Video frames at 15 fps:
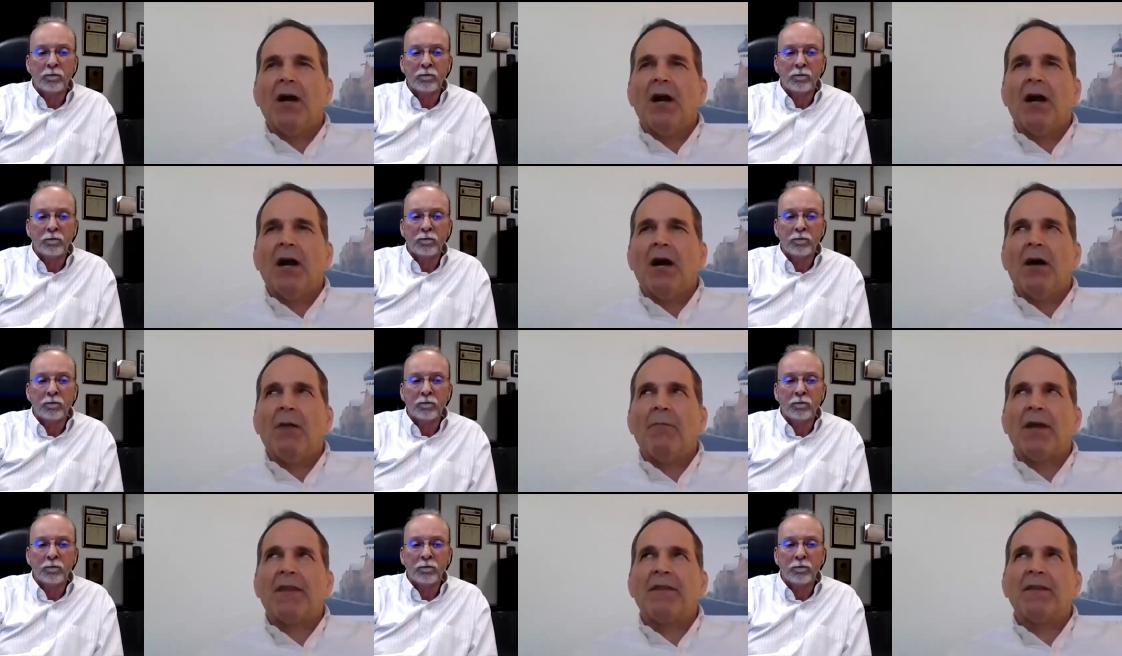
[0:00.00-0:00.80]

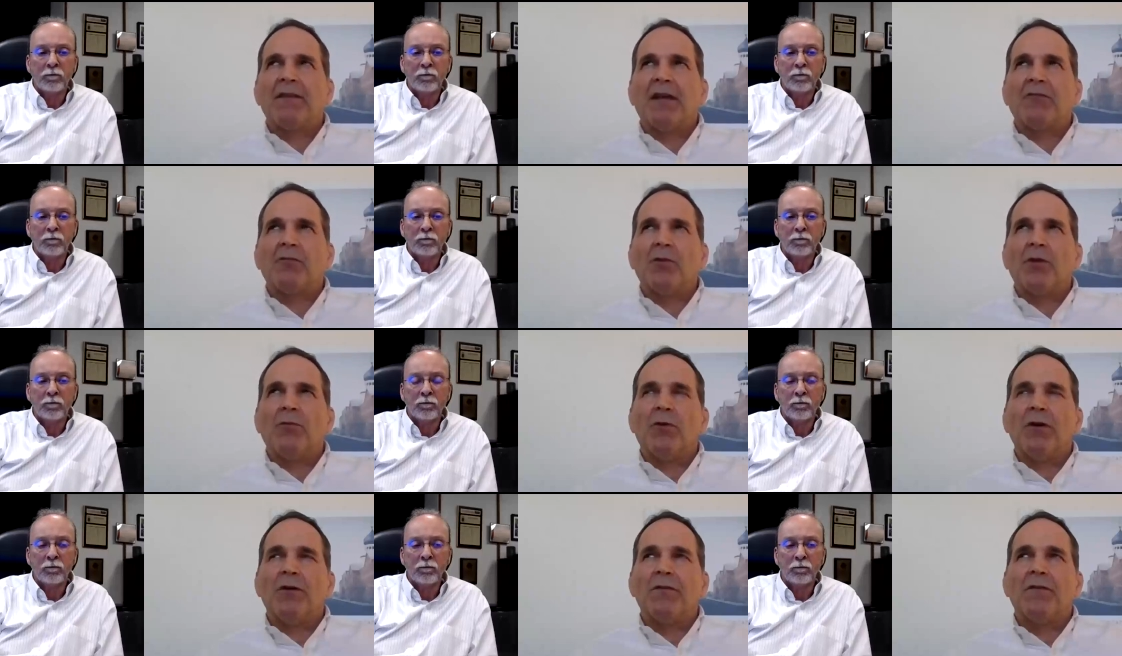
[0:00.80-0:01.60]
Speaker 1: Um, I think that's when it
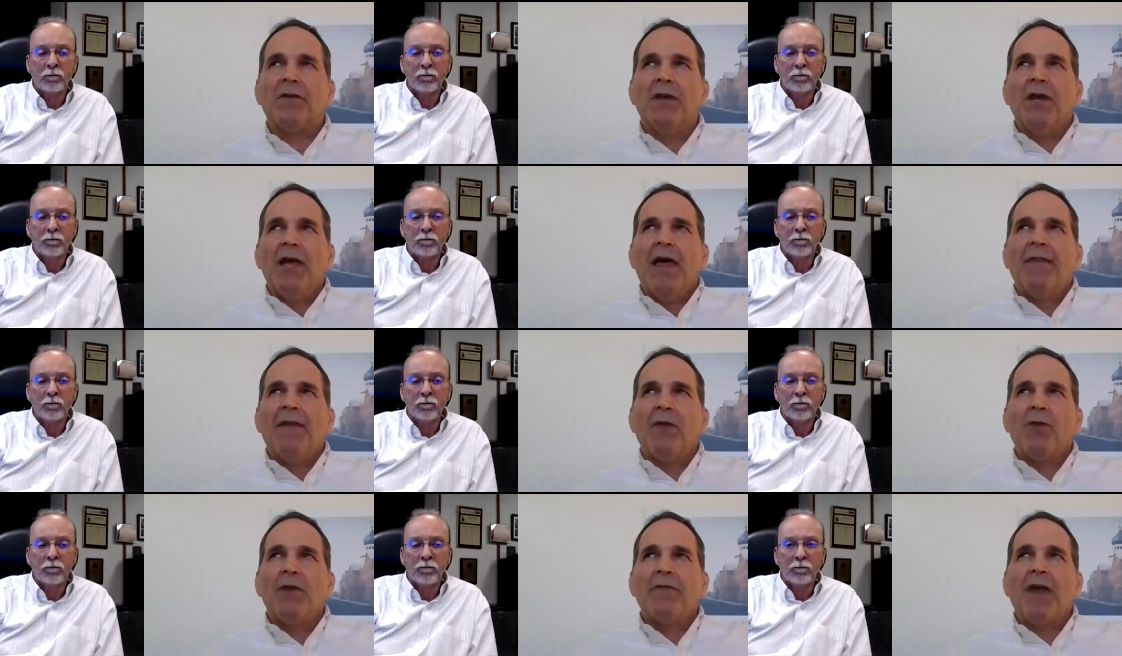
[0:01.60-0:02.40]
was. And
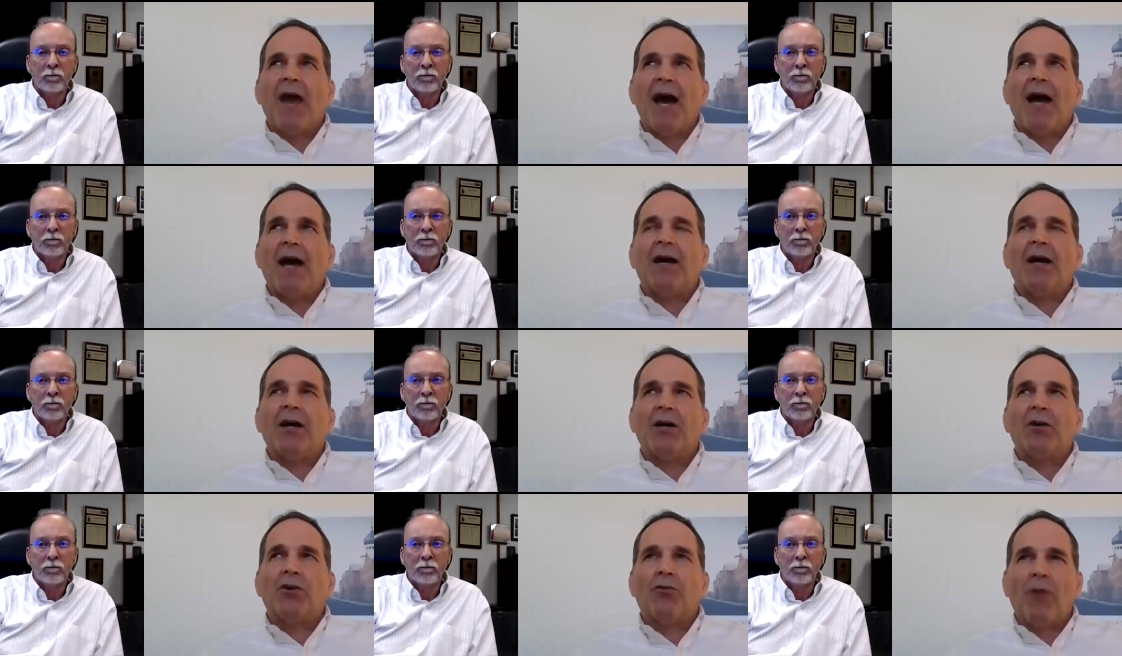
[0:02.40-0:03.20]
then we've got
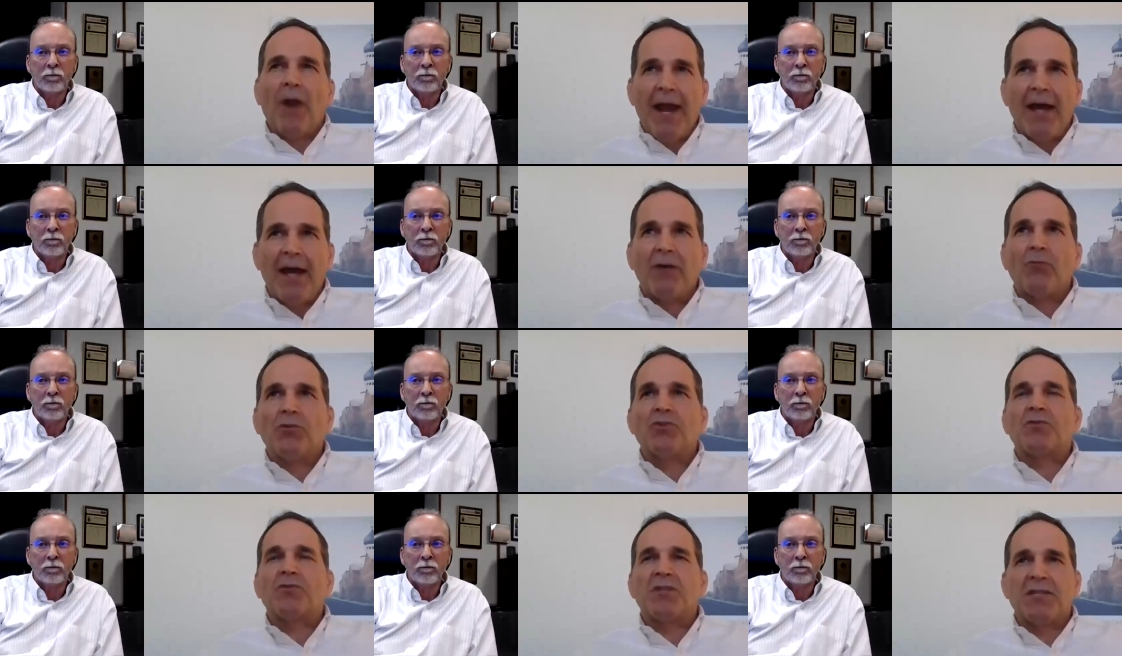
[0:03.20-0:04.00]
a grant,
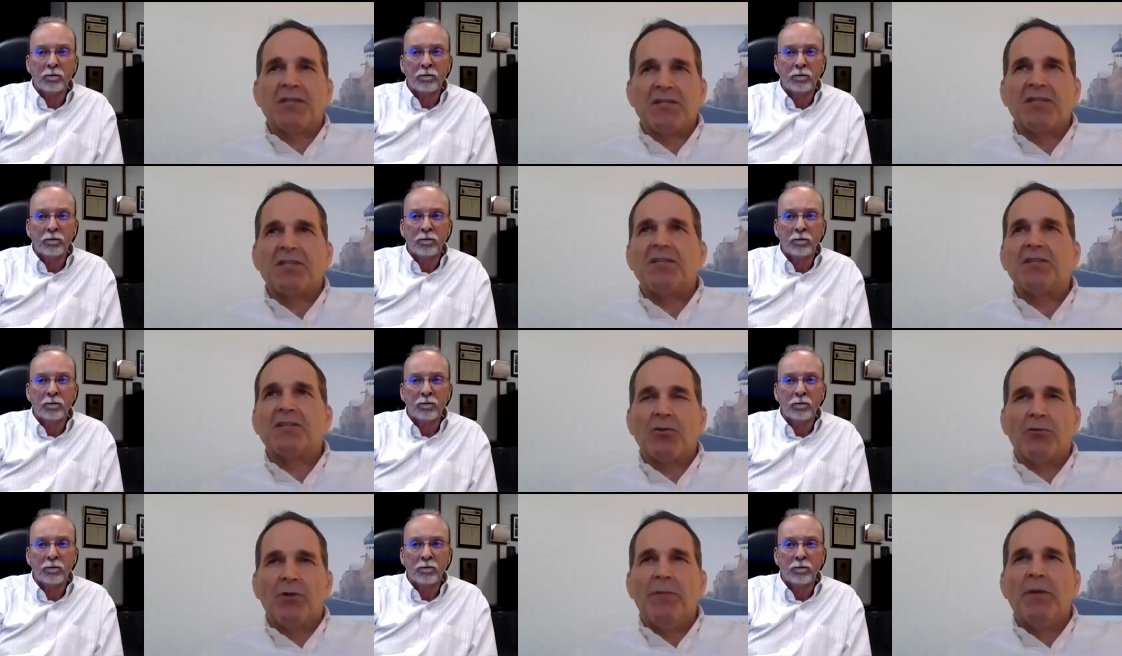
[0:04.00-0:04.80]
which was an assistance
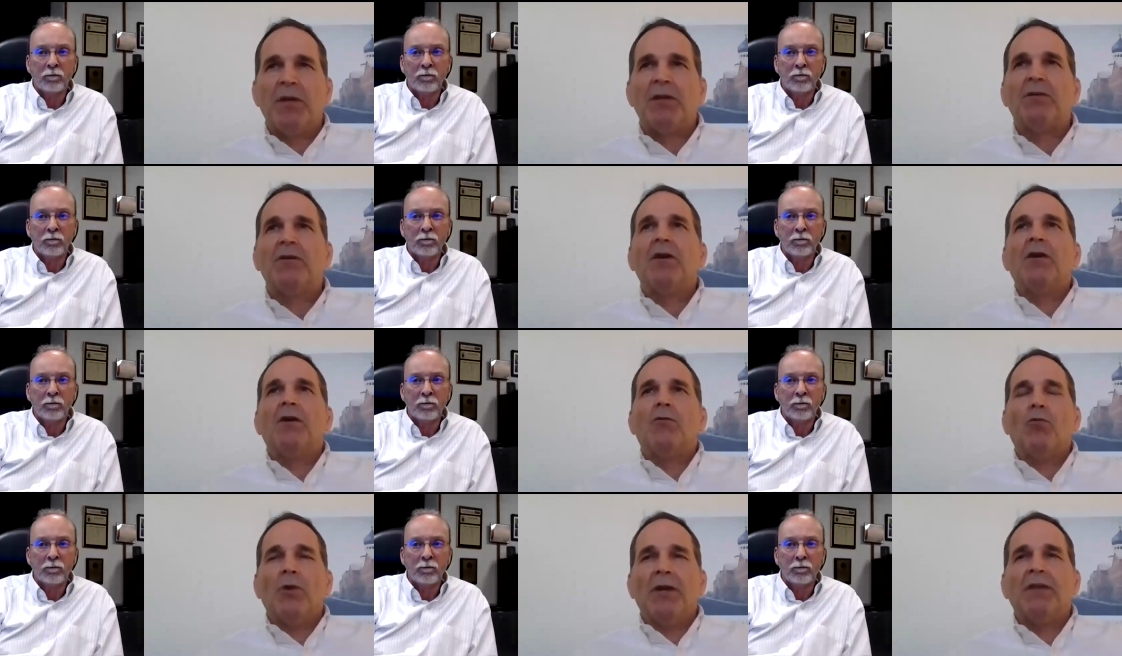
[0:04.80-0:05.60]
agreement
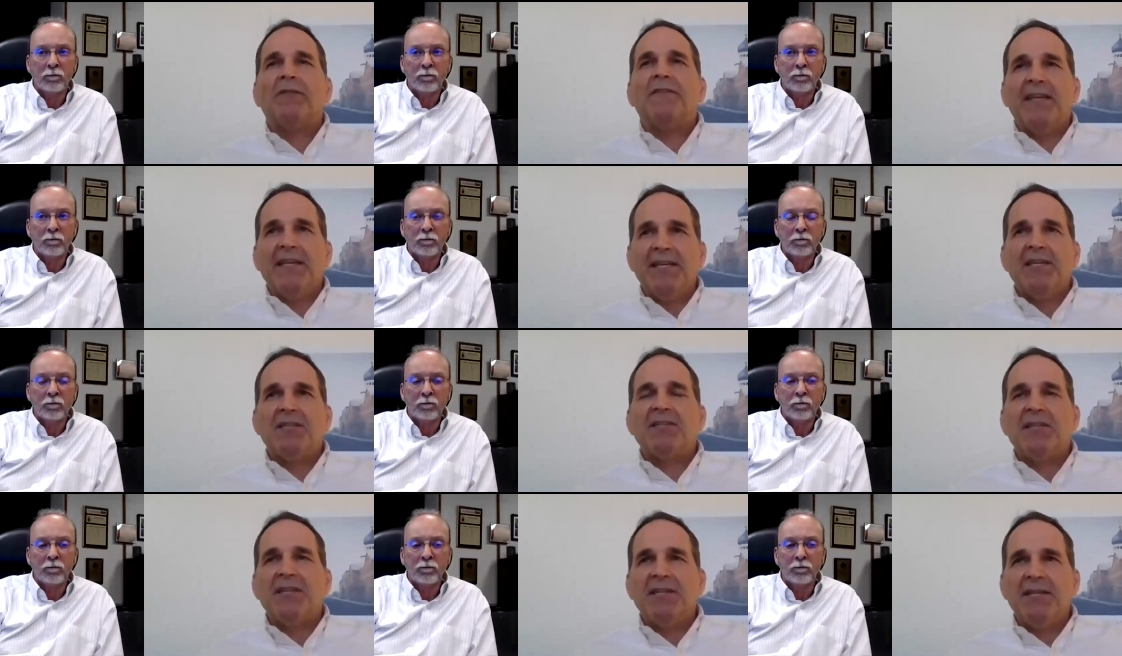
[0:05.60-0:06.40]
with
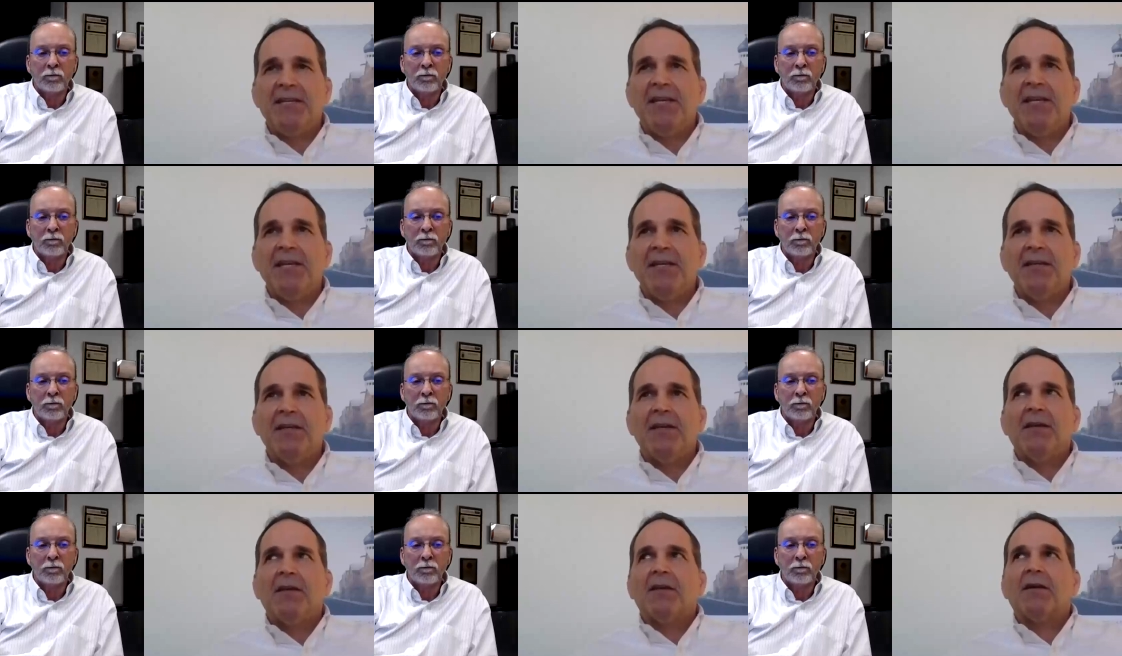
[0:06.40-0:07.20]
DECD
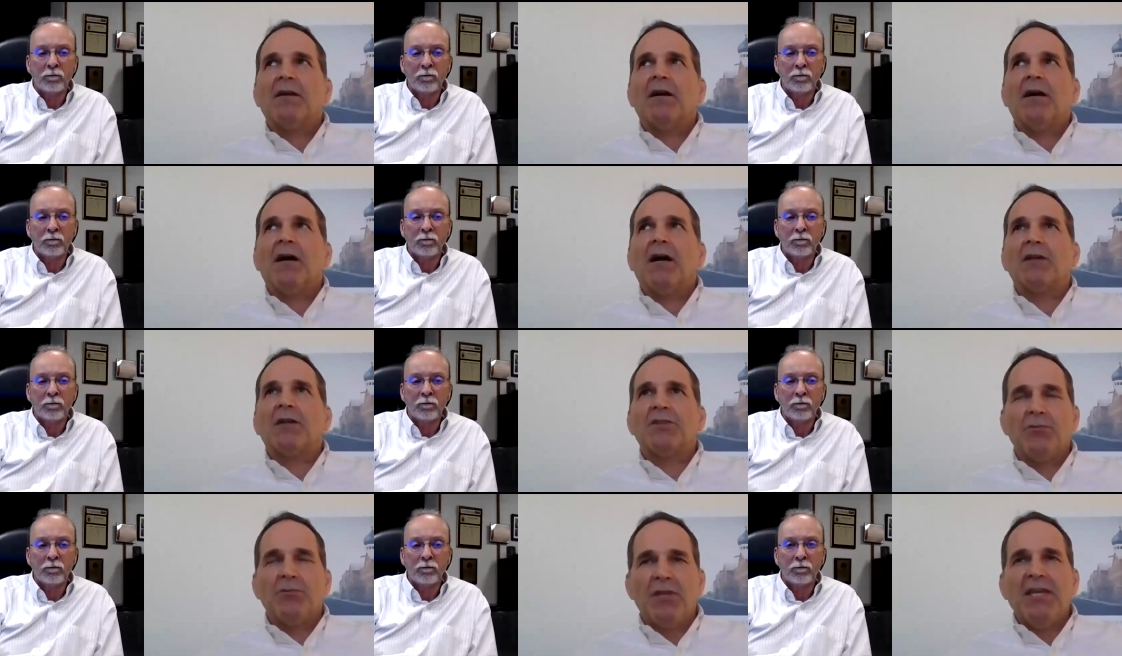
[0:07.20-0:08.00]
uh,
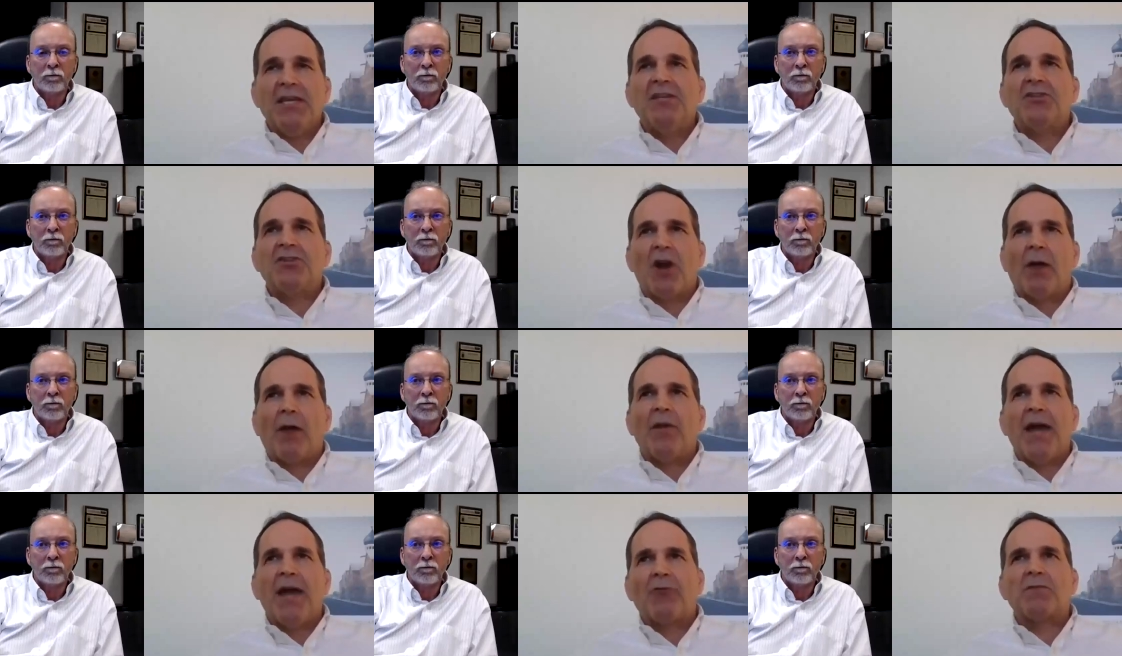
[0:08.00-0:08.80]
to do the East
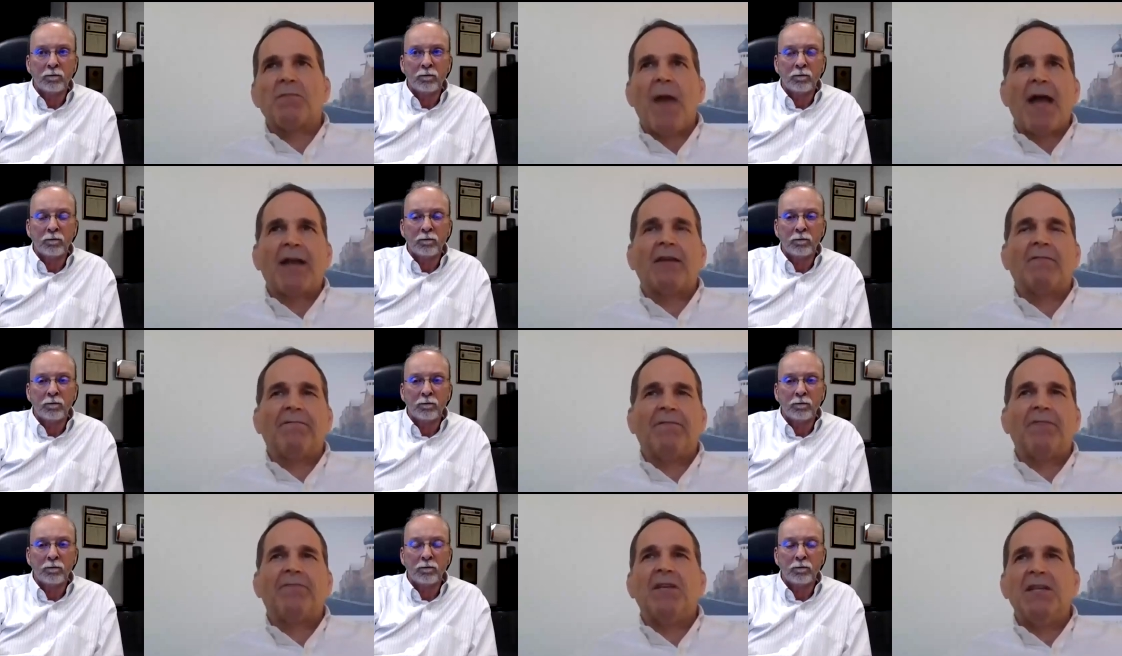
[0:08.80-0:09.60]
Armory. That was back in
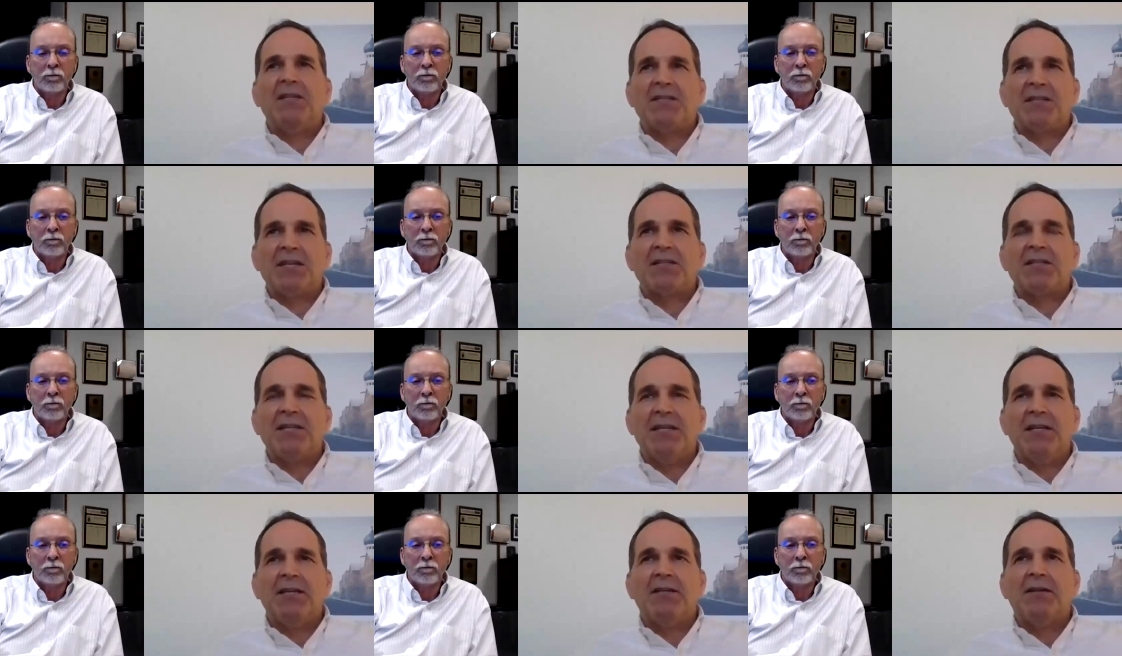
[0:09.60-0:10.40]
15,
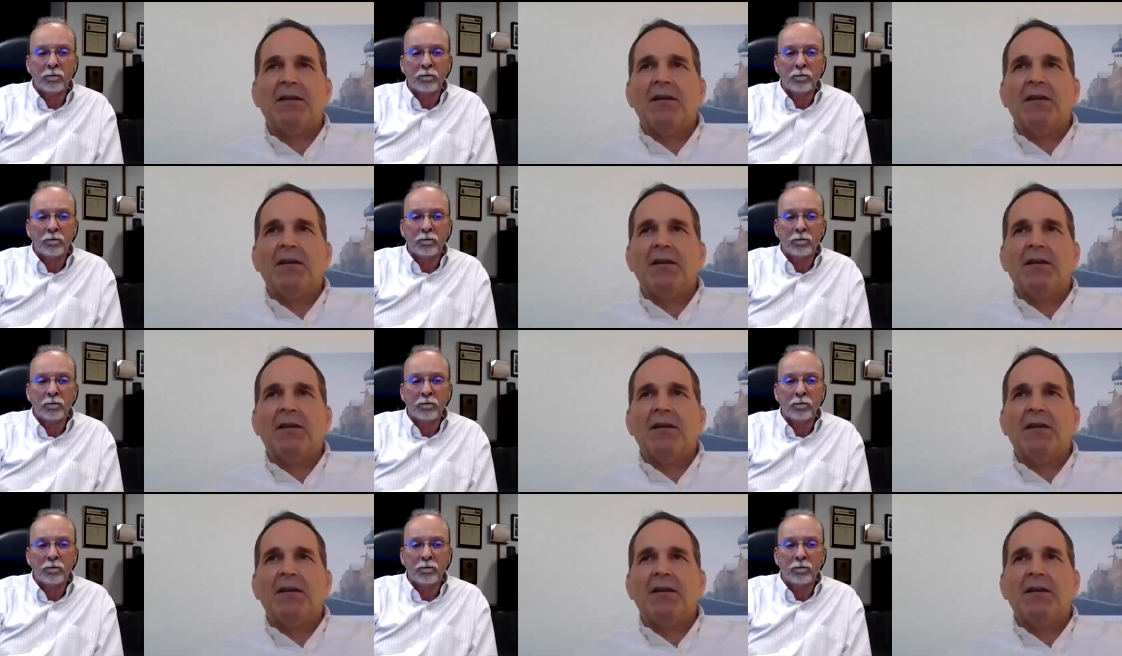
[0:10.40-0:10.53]
16.